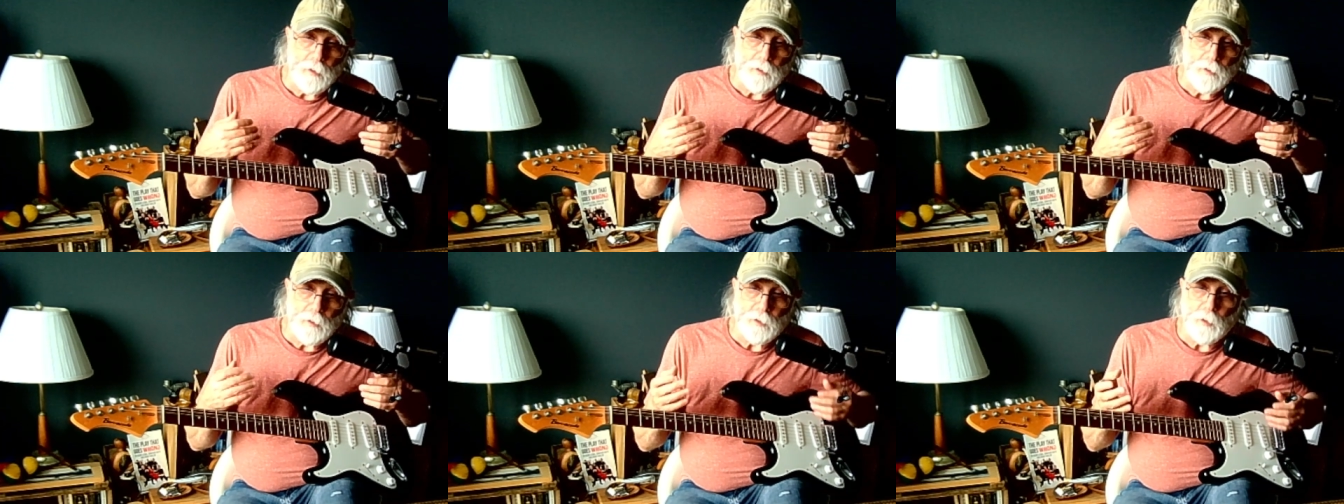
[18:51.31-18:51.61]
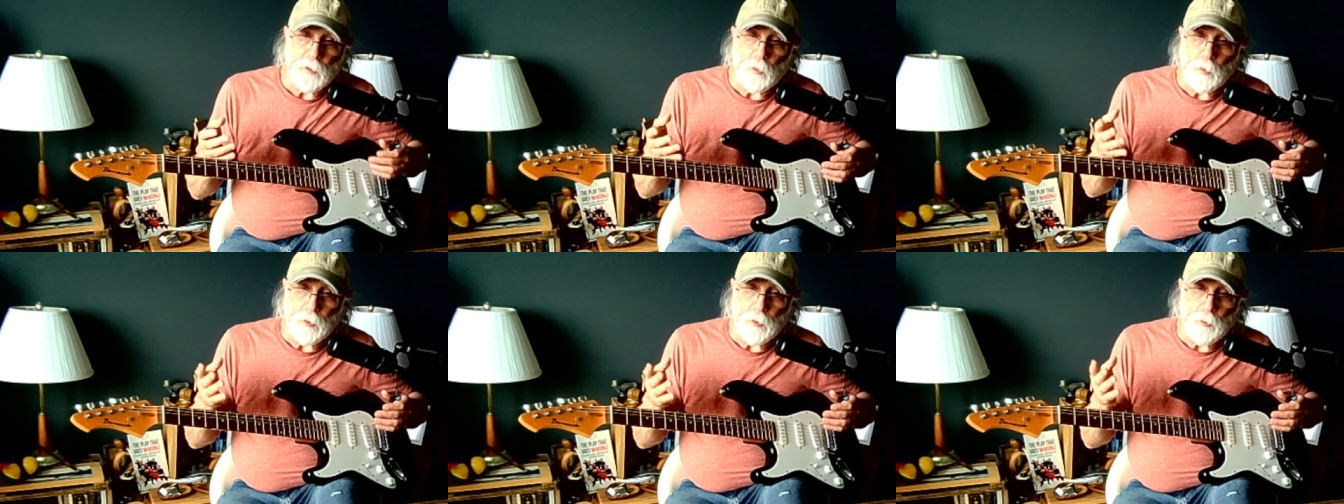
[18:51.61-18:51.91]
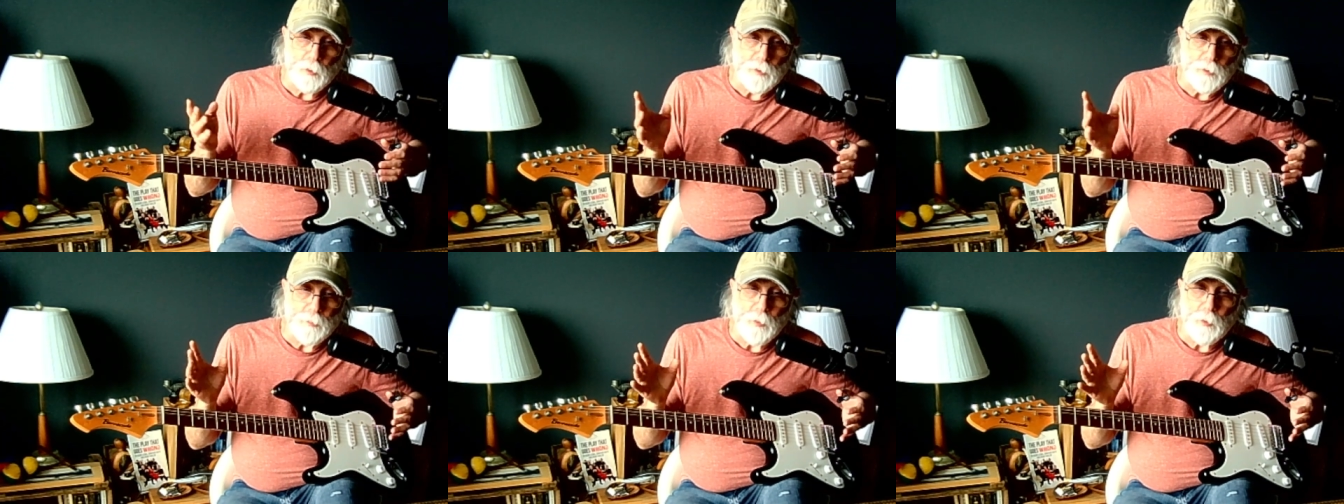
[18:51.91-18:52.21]
So it
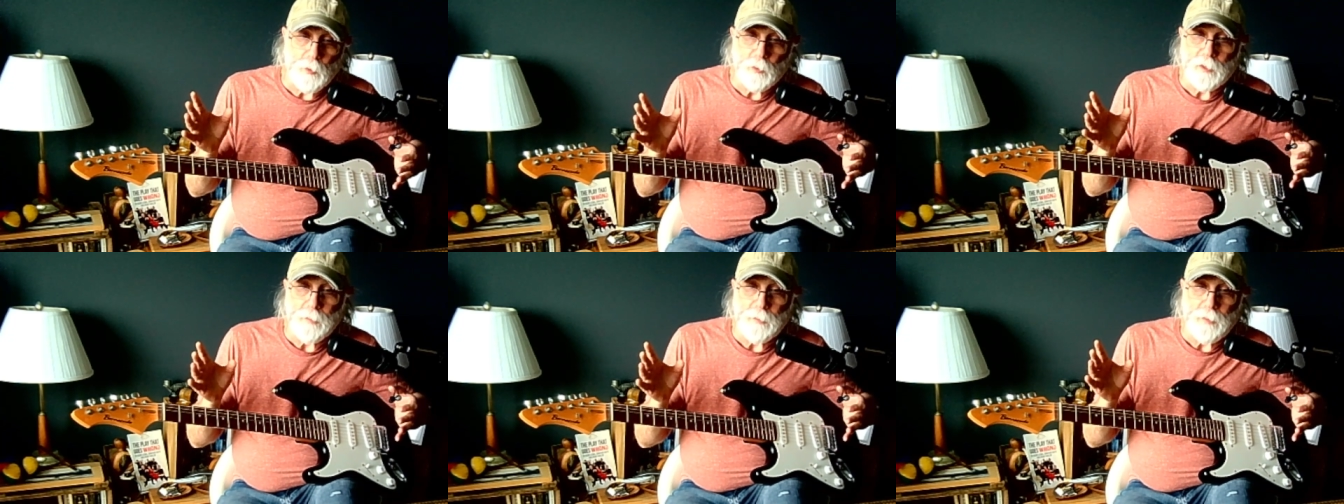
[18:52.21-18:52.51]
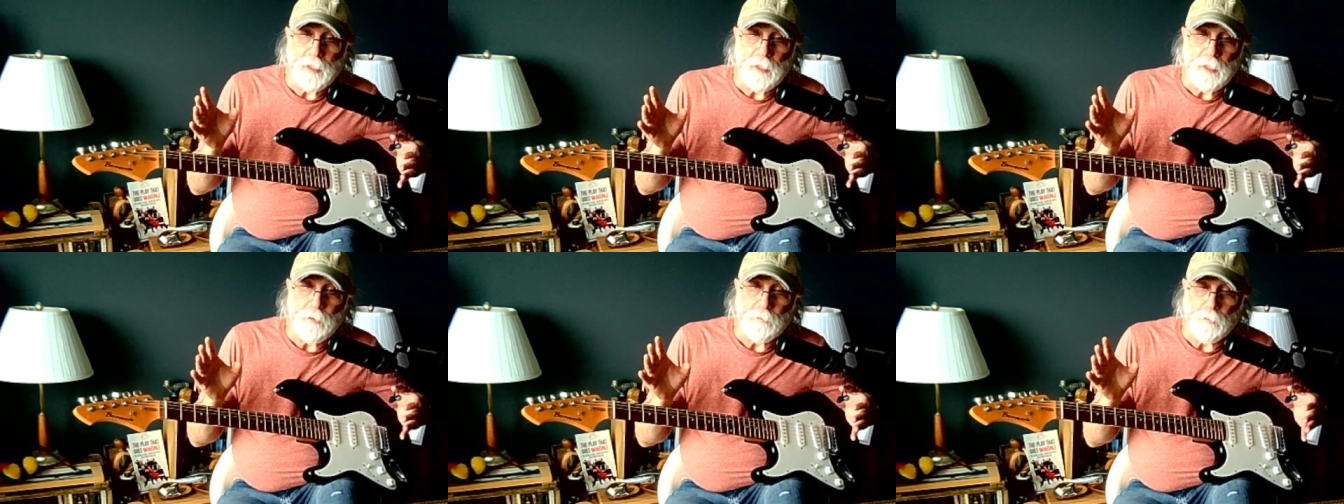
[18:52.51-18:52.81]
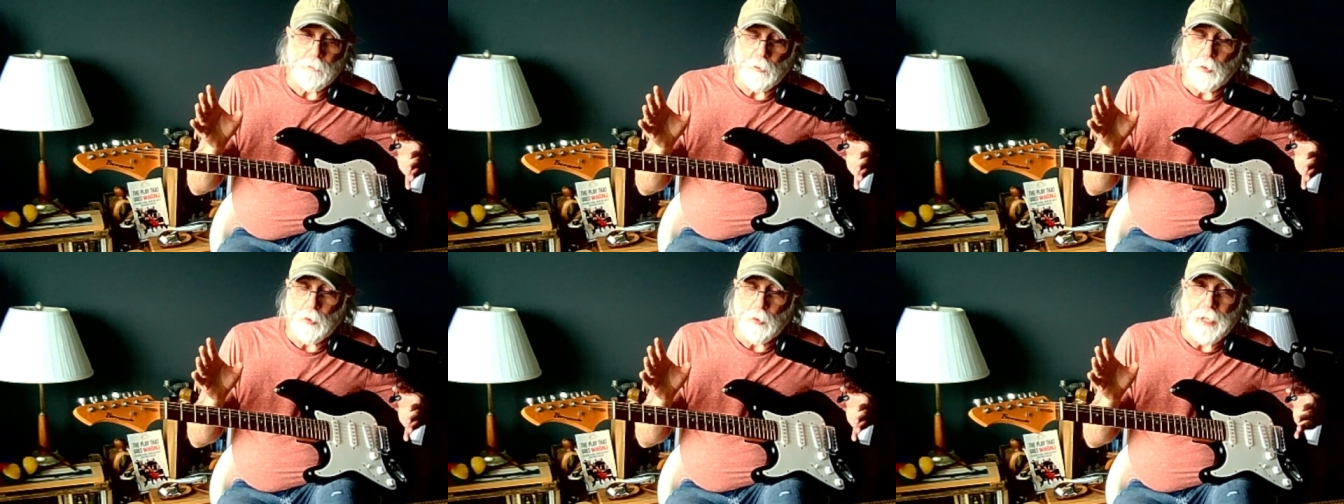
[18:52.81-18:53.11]
was supposed to be
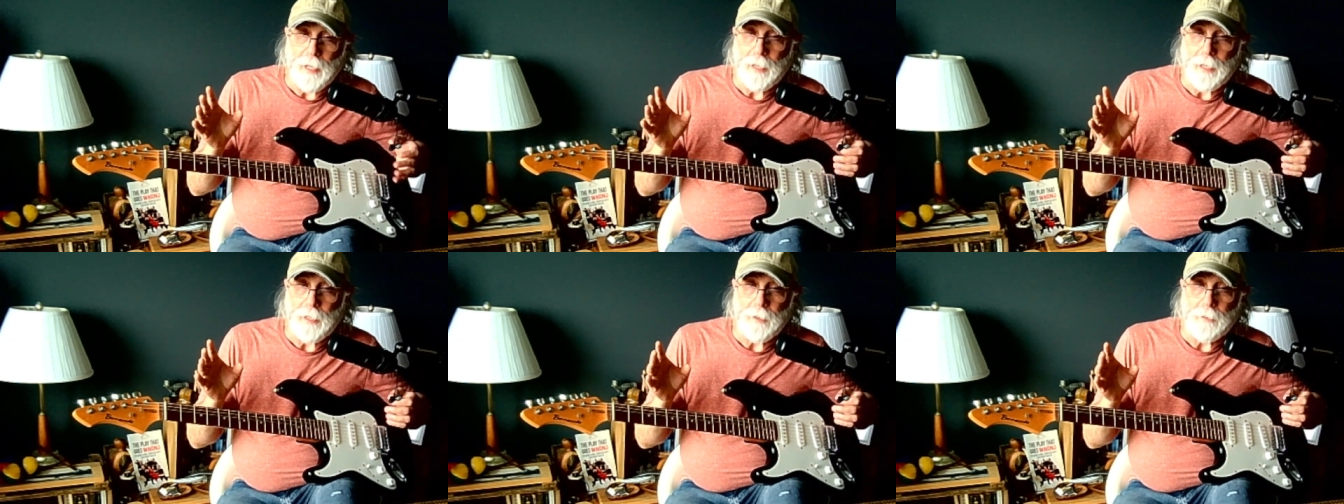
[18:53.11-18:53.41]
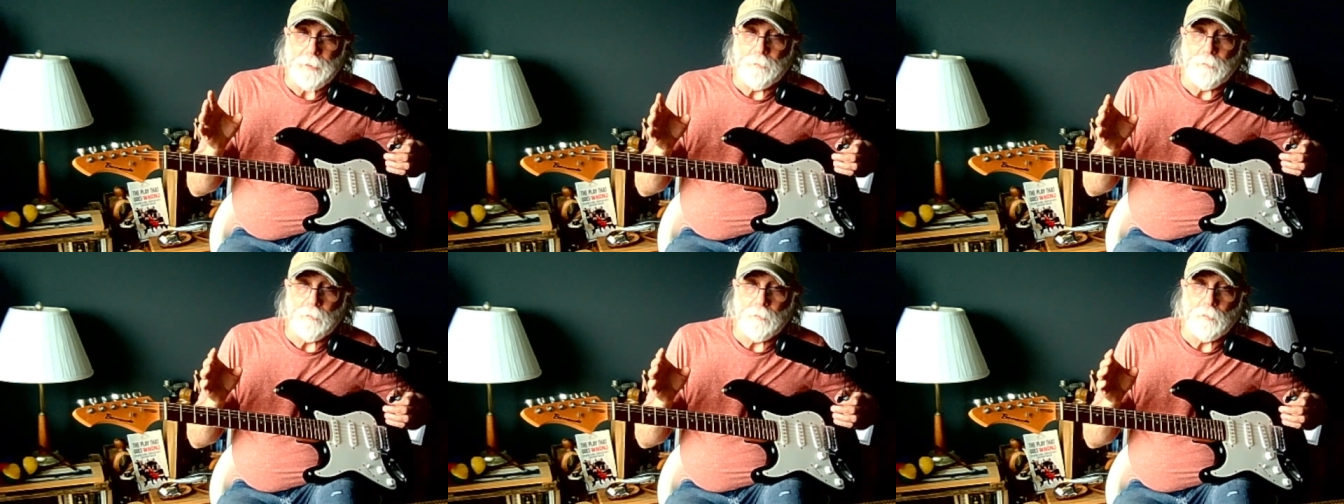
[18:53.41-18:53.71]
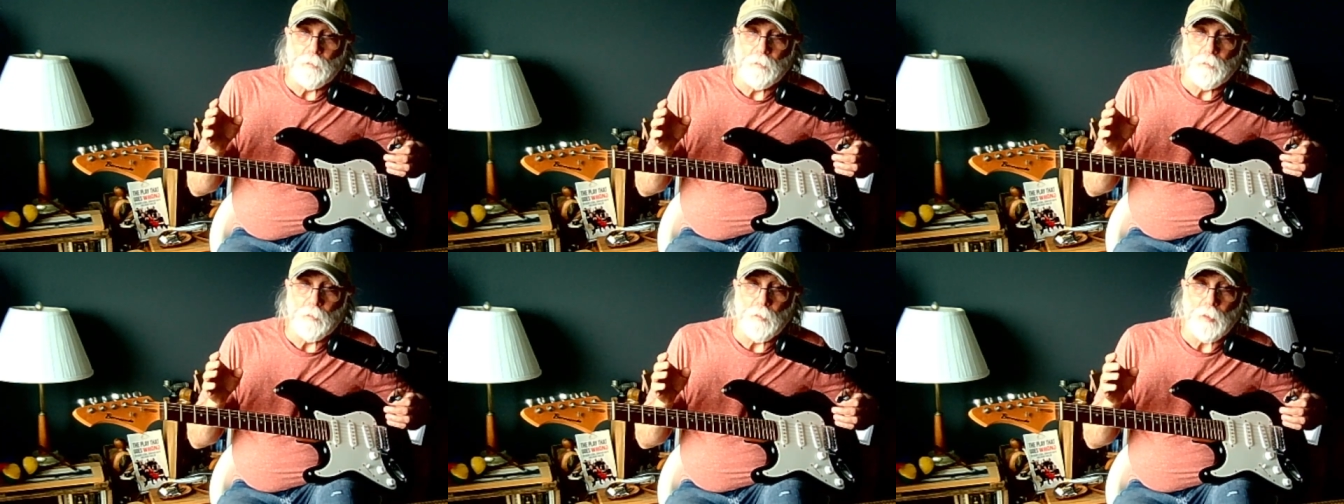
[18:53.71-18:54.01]
for a
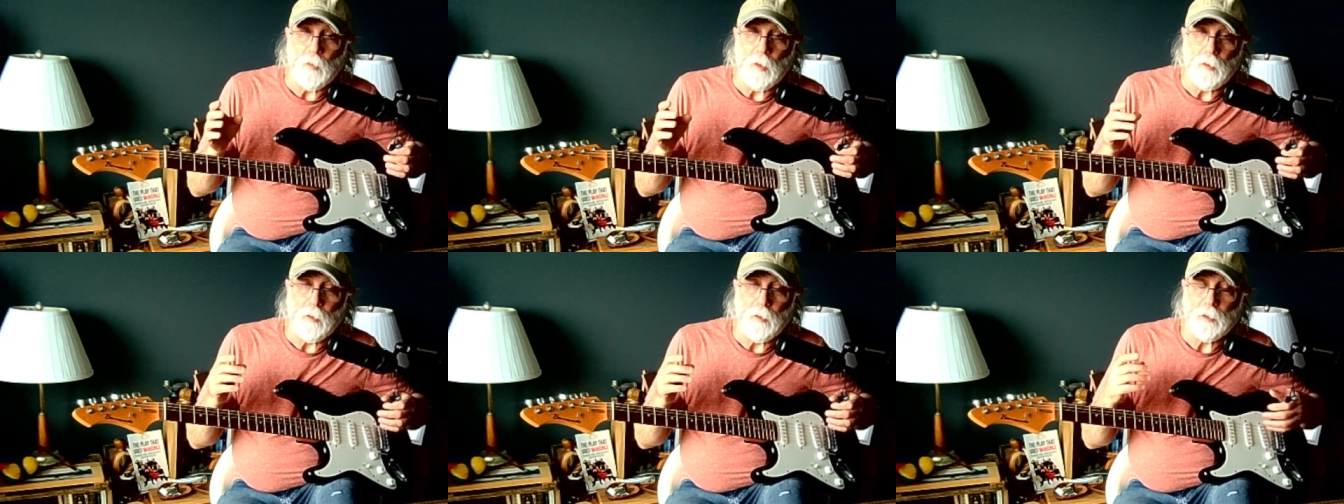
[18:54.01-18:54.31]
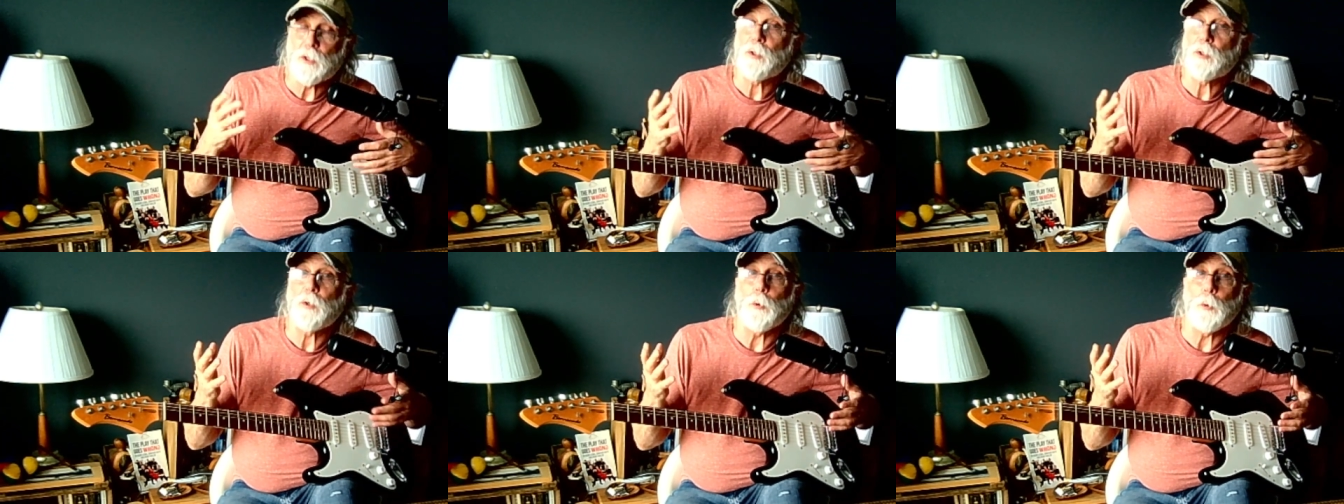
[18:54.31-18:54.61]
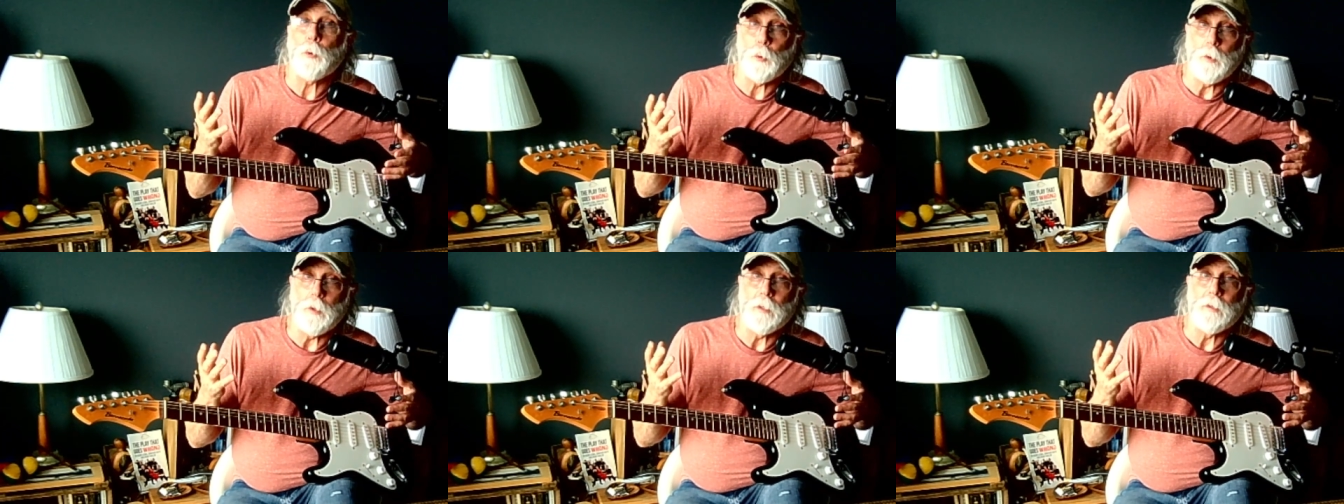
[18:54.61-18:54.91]

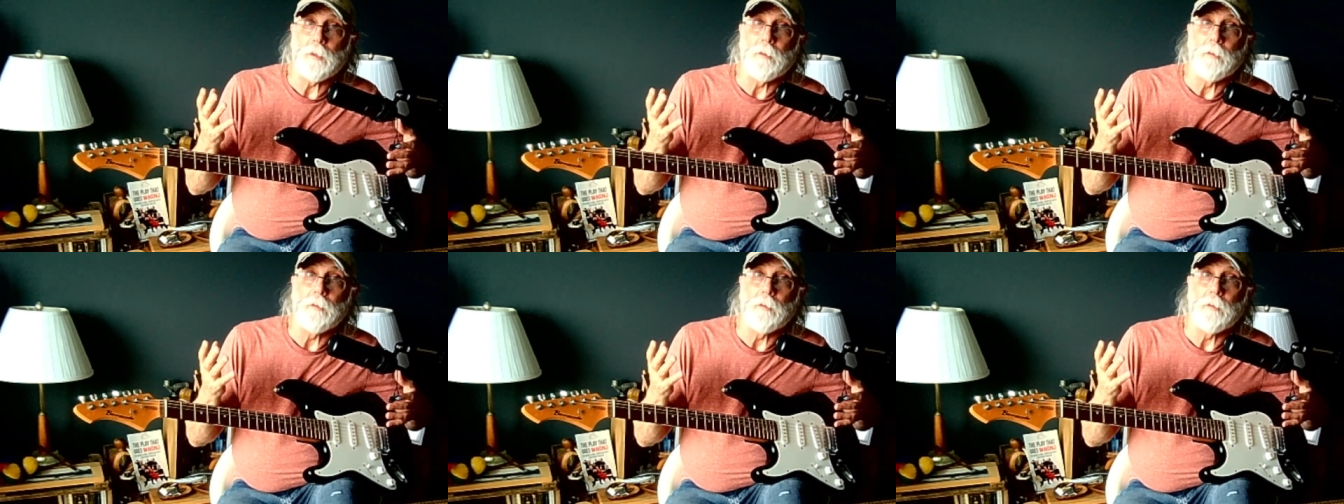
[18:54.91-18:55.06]
student.